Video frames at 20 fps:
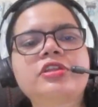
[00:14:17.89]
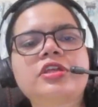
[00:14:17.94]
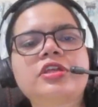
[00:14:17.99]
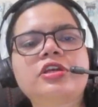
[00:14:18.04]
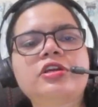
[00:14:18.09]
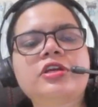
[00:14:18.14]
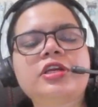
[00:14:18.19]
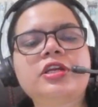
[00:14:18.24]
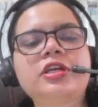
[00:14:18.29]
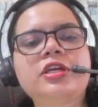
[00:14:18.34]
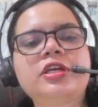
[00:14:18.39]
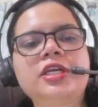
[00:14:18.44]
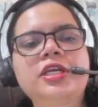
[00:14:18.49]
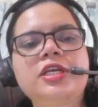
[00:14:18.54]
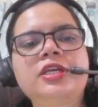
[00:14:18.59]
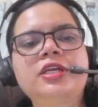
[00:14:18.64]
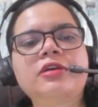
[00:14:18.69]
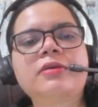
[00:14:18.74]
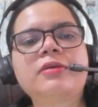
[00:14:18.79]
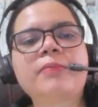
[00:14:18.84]

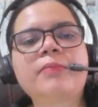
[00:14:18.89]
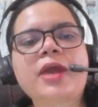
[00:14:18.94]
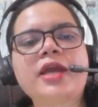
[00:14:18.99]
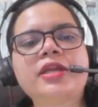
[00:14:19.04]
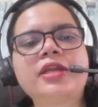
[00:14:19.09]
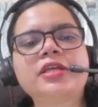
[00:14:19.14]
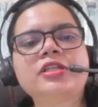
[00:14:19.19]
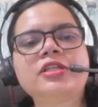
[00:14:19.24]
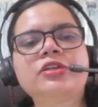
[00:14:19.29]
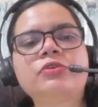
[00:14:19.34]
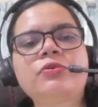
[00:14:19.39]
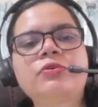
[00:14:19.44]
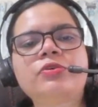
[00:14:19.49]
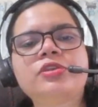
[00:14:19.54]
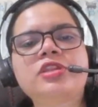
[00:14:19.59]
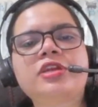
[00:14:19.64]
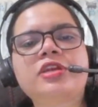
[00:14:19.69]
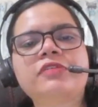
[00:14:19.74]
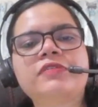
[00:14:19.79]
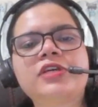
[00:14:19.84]
Indeed, Barrie's
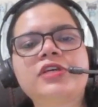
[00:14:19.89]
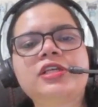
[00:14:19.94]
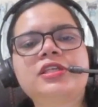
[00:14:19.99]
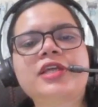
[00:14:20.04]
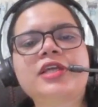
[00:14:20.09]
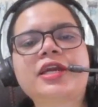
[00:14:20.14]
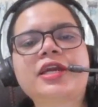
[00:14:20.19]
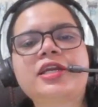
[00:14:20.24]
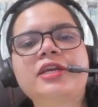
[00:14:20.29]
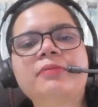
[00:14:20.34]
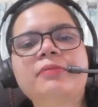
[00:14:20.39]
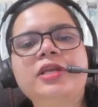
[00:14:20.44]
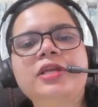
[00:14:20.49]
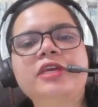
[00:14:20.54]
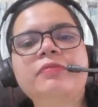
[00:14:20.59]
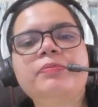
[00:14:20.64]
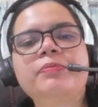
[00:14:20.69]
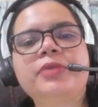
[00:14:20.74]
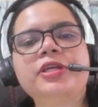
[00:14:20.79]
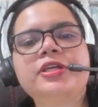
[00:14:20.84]
notes reveal that he
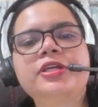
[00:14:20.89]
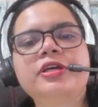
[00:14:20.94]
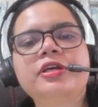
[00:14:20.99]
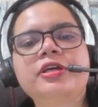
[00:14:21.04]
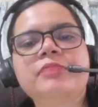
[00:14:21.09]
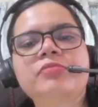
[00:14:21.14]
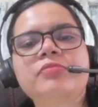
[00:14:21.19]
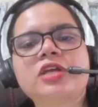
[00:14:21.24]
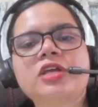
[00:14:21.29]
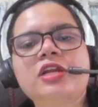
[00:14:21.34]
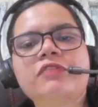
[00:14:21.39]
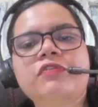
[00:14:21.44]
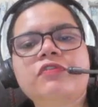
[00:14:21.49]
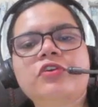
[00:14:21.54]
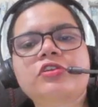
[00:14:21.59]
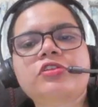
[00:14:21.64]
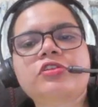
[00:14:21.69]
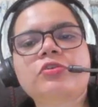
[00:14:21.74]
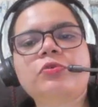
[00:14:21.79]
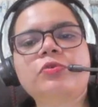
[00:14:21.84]
believed Peter himself
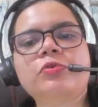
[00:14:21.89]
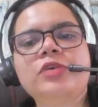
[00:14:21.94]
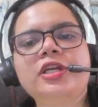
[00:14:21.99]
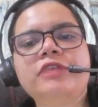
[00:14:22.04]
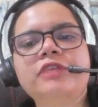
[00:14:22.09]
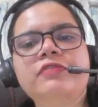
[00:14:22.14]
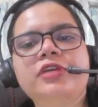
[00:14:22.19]
was the only